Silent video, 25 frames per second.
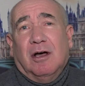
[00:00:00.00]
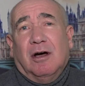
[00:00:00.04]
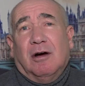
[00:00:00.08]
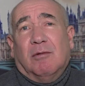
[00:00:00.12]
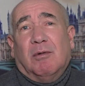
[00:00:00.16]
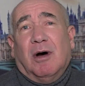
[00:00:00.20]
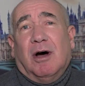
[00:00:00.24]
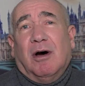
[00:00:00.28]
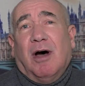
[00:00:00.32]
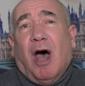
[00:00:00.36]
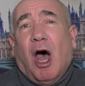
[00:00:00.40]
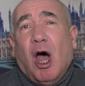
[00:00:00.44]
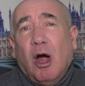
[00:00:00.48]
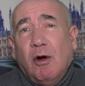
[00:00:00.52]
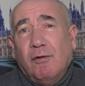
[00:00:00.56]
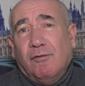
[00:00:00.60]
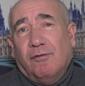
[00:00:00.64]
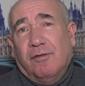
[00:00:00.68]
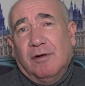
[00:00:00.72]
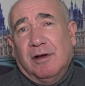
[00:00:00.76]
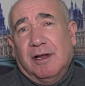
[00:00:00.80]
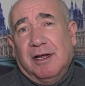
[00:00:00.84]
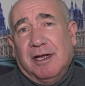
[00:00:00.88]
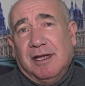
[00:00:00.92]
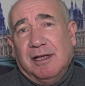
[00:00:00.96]
Well,
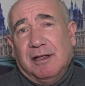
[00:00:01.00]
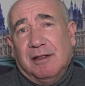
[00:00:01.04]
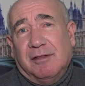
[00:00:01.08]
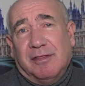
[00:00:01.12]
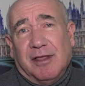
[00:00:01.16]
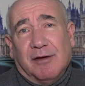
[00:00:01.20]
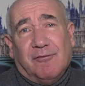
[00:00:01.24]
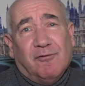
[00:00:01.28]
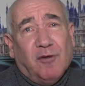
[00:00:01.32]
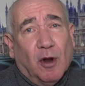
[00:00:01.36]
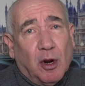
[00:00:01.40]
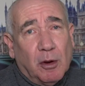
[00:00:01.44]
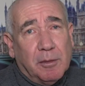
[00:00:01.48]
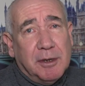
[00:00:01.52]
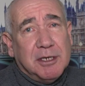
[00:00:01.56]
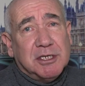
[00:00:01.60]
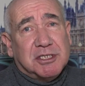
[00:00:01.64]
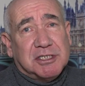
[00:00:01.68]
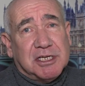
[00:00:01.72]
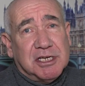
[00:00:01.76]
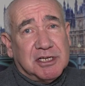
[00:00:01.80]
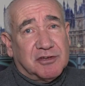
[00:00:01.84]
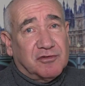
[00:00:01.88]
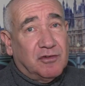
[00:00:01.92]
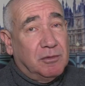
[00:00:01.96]
hopefully the following
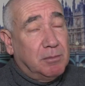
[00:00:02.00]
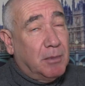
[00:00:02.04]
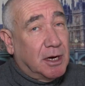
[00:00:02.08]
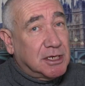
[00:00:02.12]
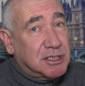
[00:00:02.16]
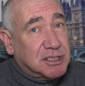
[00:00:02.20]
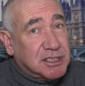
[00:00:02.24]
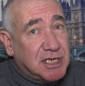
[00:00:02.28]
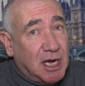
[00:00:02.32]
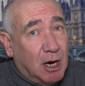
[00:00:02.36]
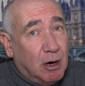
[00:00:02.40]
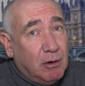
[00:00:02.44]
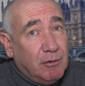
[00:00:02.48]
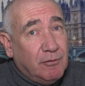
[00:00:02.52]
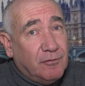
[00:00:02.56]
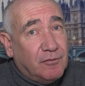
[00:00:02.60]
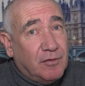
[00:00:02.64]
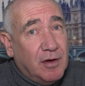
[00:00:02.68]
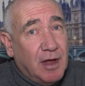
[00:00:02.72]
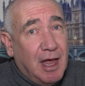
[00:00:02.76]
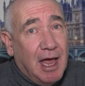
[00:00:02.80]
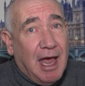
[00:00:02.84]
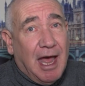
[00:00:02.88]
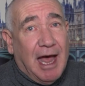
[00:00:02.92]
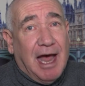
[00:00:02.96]
tips from
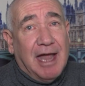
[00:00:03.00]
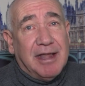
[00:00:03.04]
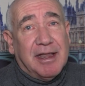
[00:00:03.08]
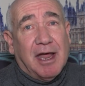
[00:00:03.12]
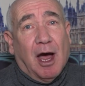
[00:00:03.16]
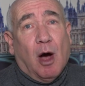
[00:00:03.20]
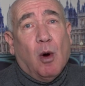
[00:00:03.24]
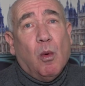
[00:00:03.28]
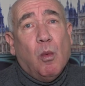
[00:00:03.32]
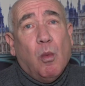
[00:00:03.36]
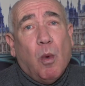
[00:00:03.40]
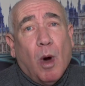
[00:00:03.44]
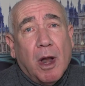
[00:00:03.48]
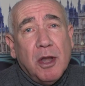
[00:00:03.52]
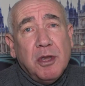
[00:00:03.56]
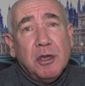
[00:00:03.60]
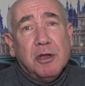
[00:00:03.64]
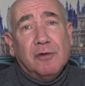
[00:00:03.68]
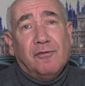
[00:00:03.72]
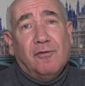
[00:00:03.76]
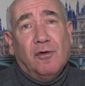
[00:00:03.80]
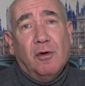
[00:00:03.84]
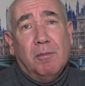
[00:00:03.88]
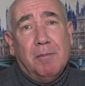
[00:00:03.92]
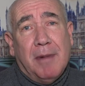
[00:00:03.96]
myself and our
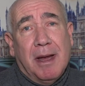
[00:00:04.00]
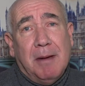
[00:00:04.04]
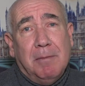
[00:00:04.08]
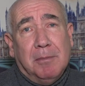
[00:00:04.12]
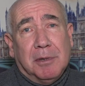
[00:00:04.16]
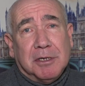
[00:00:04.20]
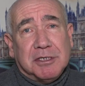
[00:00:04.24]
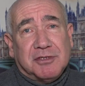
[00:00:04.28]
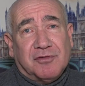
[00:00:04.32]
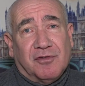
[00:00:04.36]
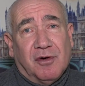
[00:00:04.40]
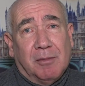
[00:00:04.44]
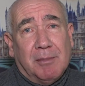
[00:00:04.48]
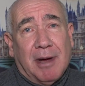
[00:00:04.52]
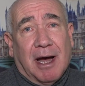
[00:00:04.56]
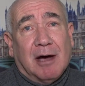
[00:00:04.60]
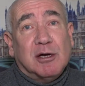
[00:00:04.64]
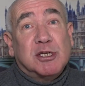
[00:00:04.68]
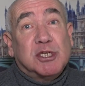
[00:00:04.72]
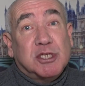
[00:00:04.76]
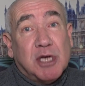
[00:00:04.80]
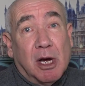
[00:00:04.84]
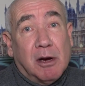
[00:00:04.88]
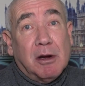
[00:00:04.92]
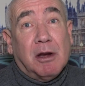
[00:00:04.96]
wonderful members from our
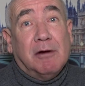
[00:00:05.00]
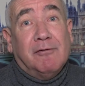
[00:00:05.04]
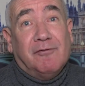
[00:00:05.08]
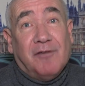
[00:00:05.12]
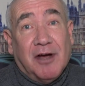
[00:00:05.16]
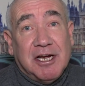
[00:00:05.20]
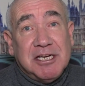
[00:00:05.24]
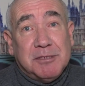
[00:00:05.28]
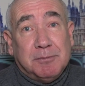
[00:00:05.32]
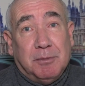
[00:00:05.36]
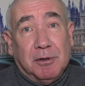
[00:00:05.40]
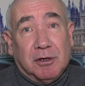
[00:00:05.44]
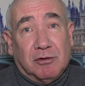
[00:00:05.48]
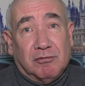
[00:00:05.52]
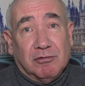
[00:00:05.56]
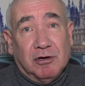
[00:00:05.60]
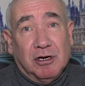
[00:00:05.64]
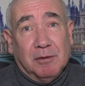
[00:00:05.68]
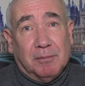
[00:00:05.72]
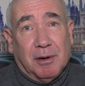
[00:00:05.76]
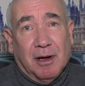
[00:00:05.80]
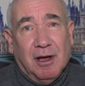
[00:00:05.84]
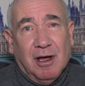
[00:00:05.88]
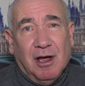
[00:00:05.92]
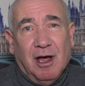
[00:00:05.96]
solo Facebook
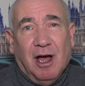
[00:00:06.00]
group